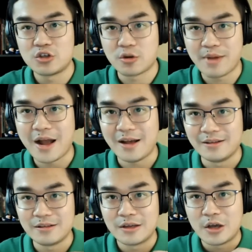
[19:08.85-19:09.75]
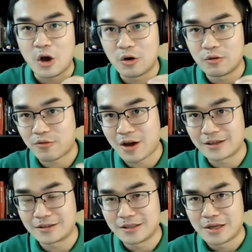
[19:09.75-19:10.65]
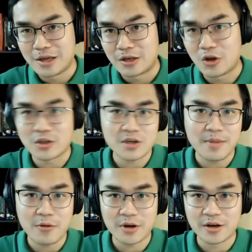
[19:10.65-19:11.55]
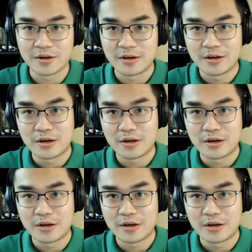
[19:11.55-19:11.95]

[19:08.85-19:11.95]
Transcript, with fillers: Japan or from North America